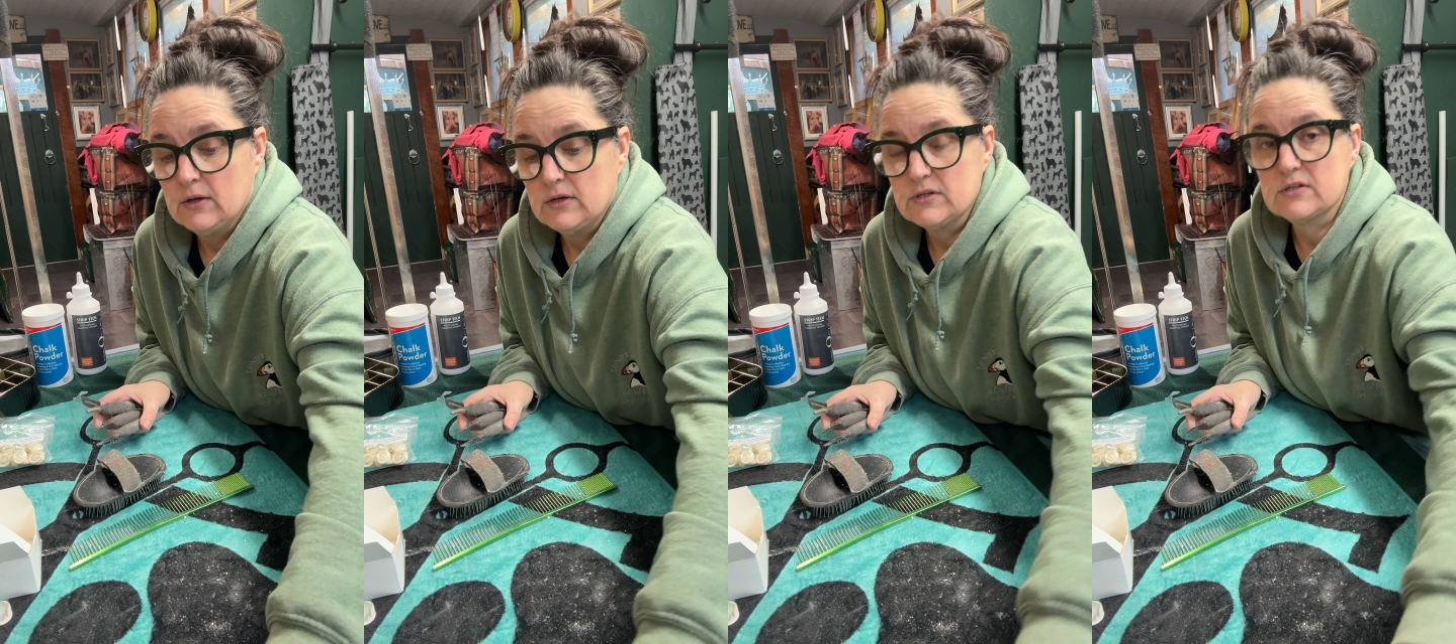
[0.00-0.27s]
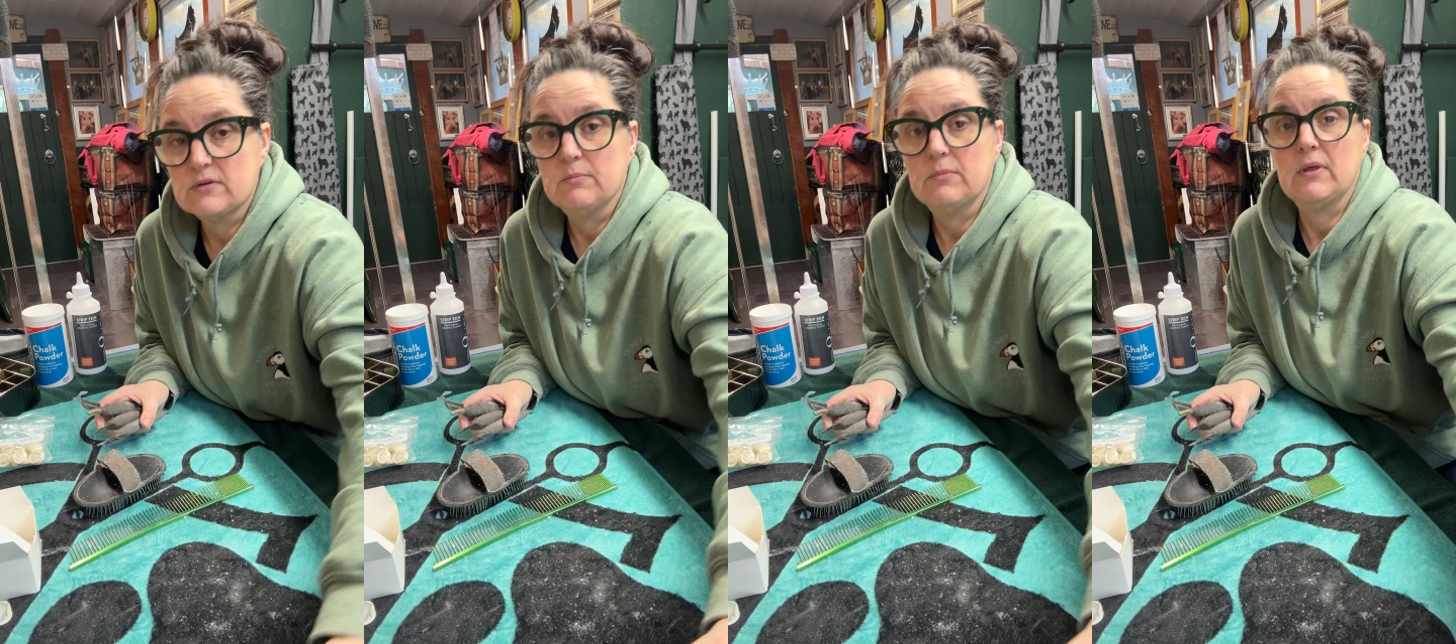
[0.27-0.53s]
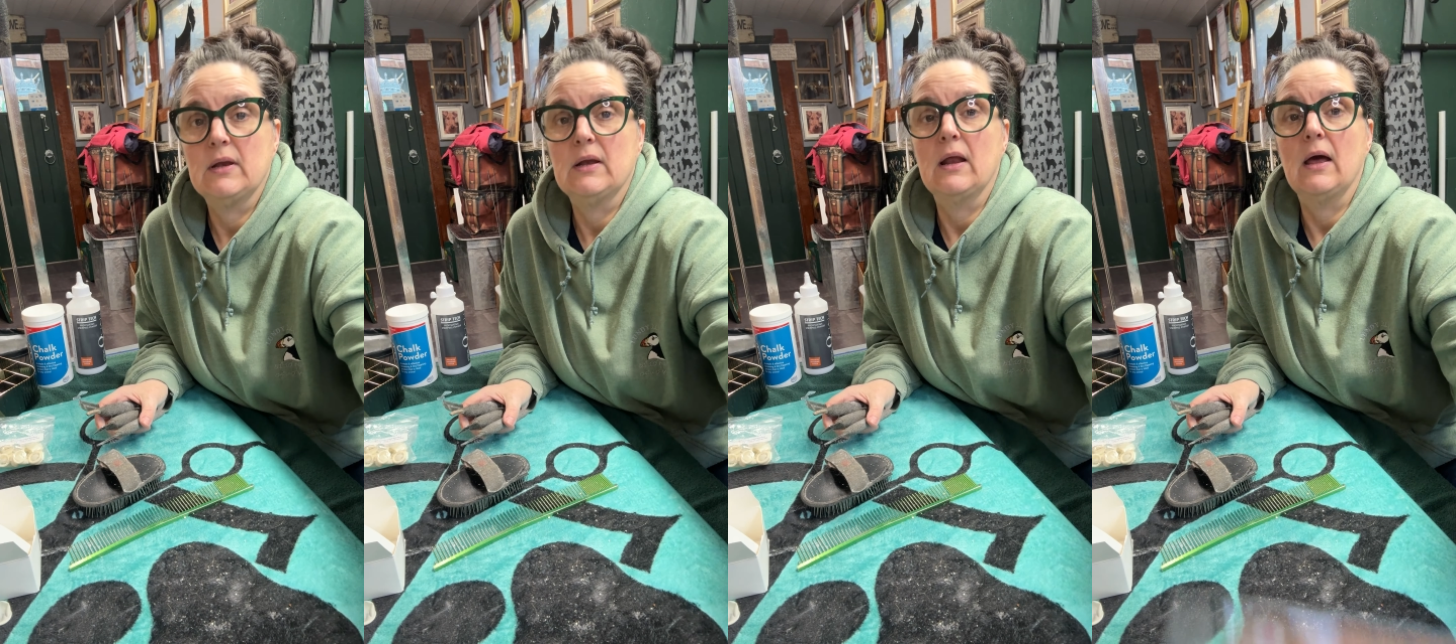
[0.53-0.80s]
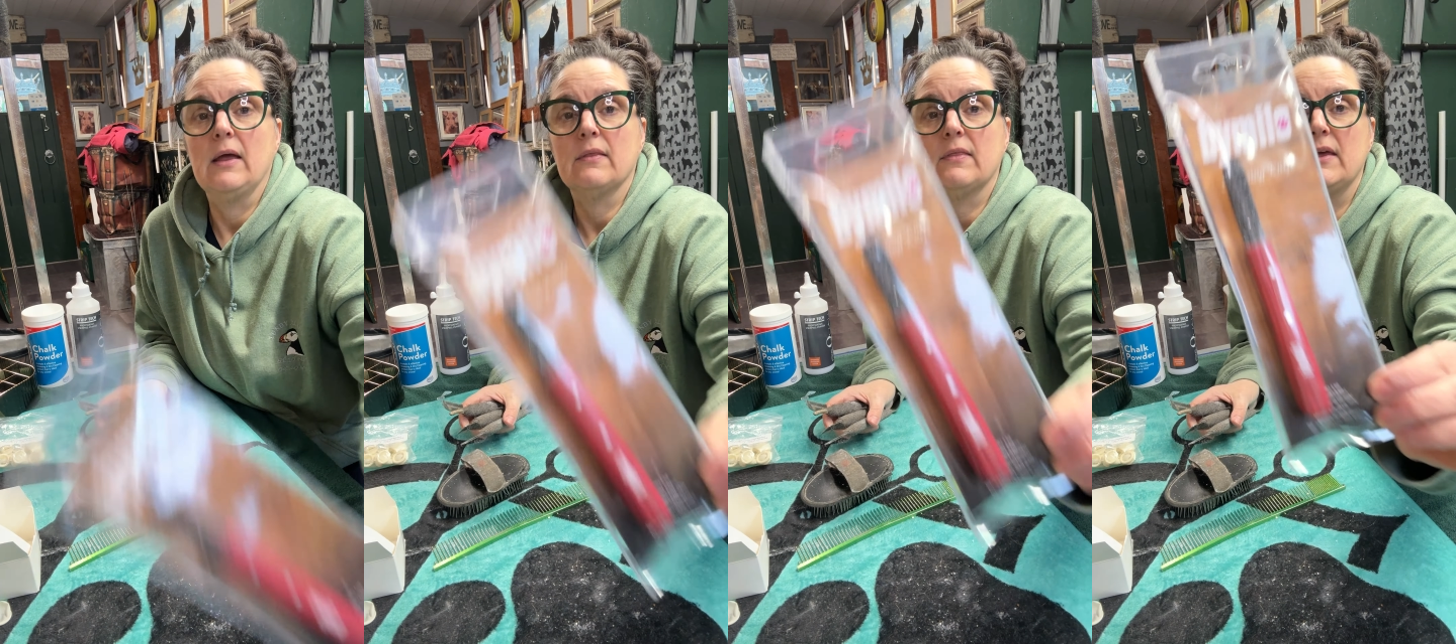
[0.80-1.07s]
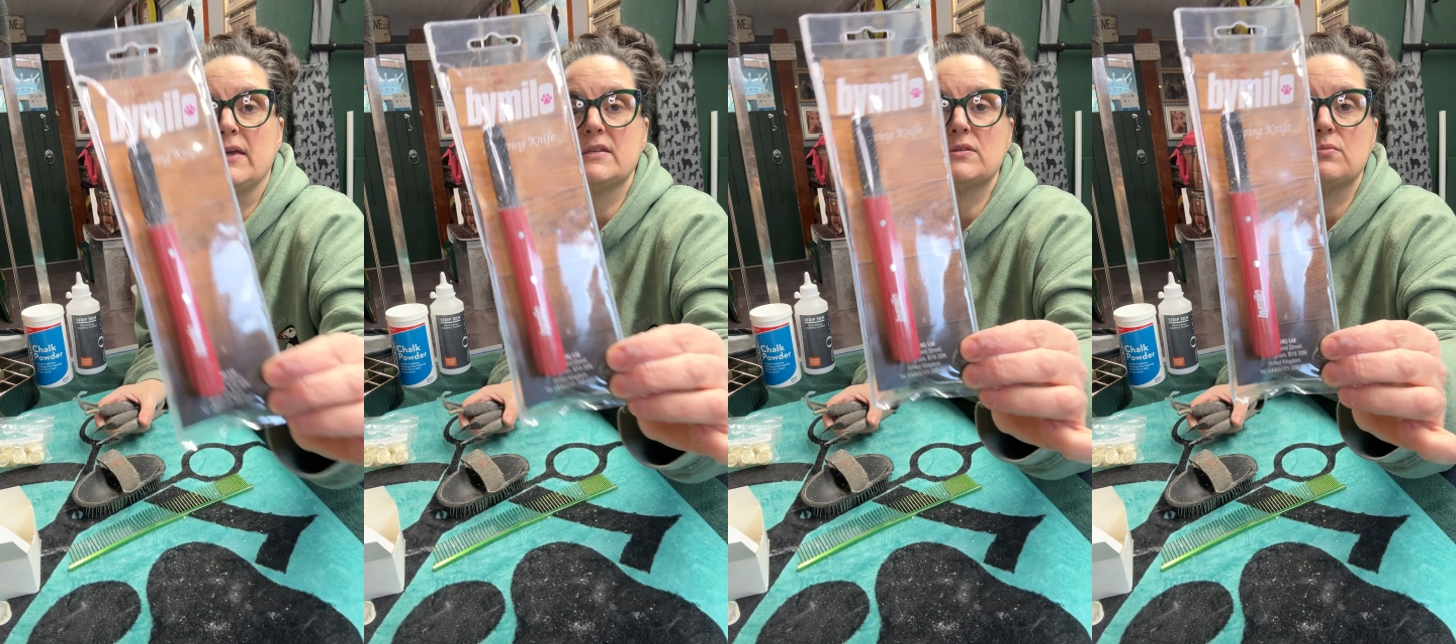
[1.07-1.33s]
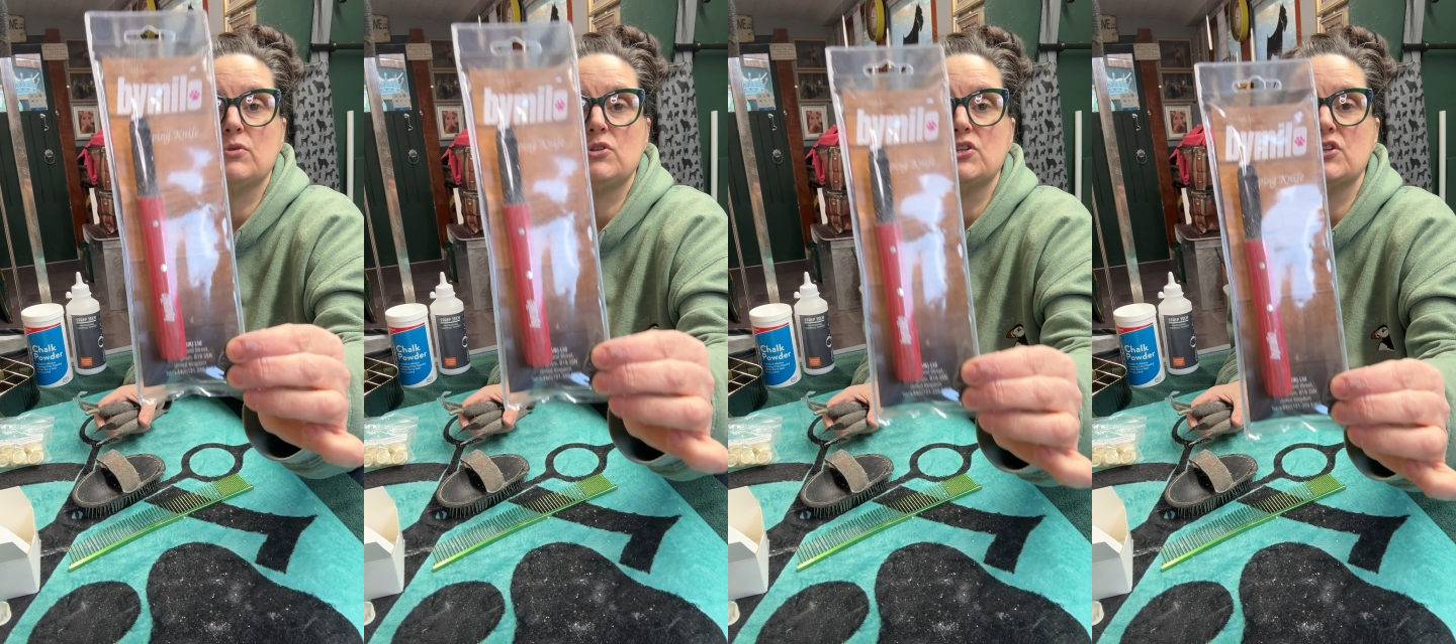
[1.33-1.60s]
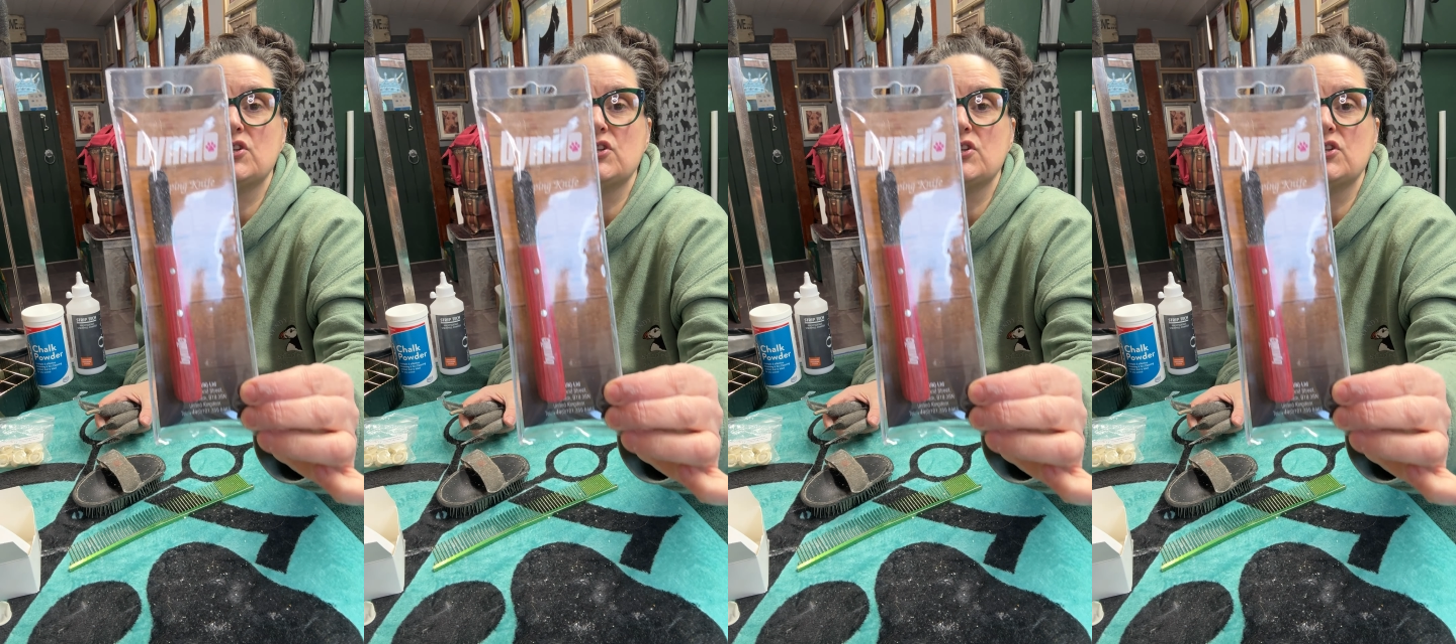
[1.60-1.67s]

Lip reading: something like this, which is a